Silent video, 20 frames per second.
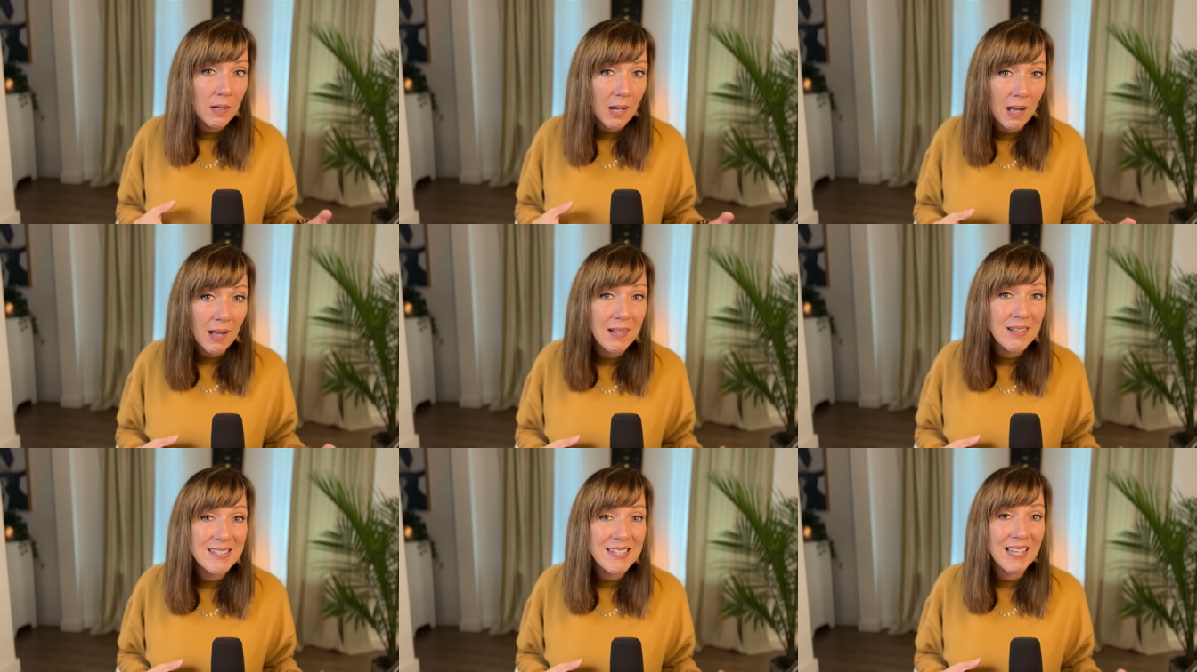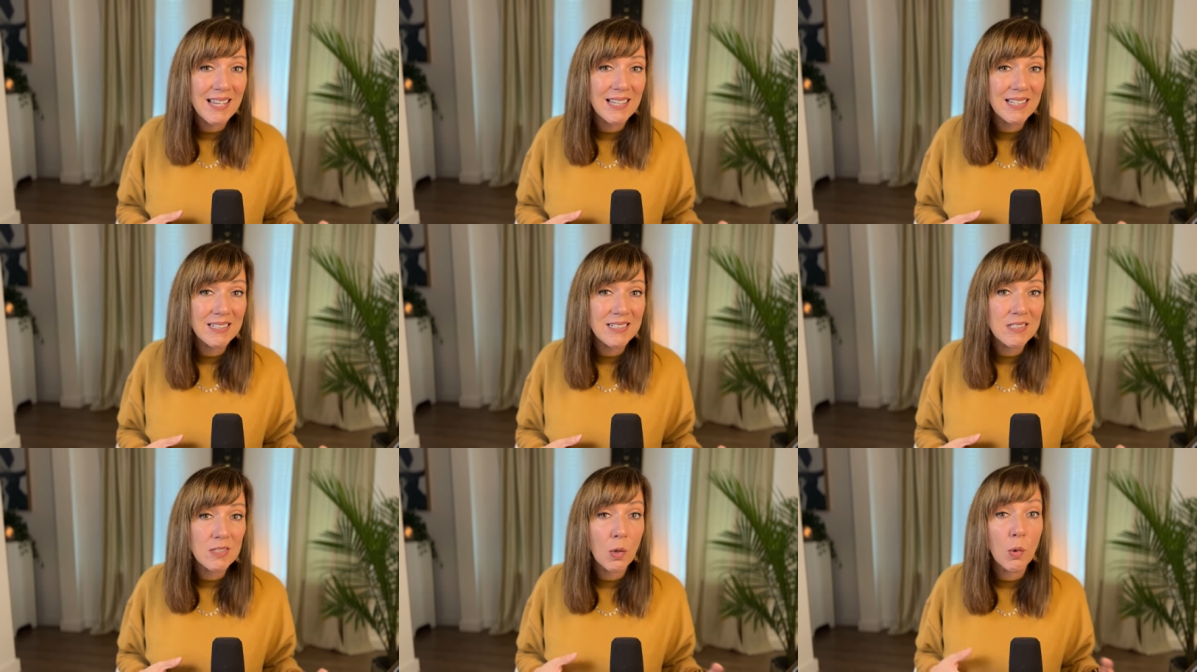
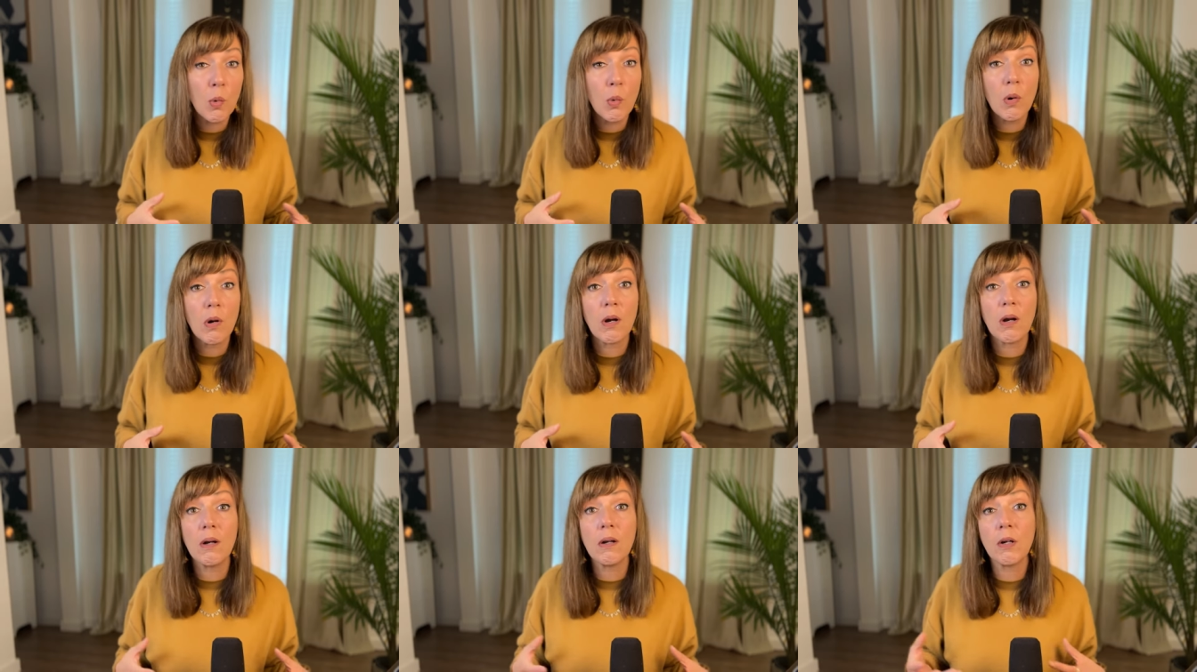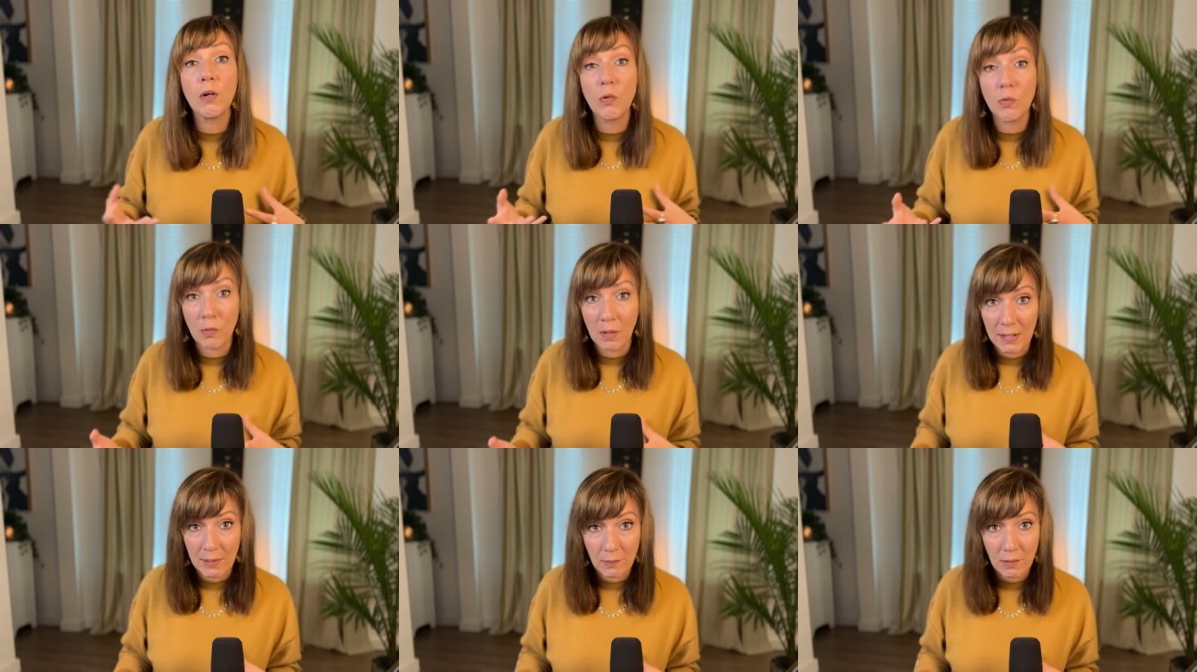contact or
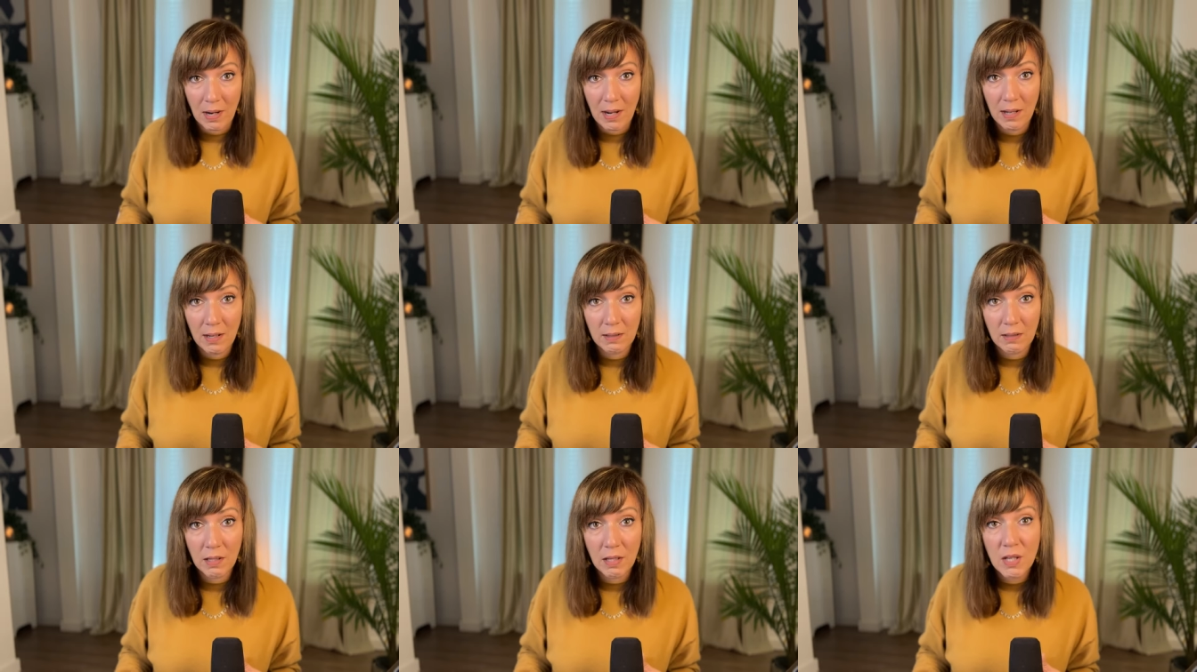gray rock.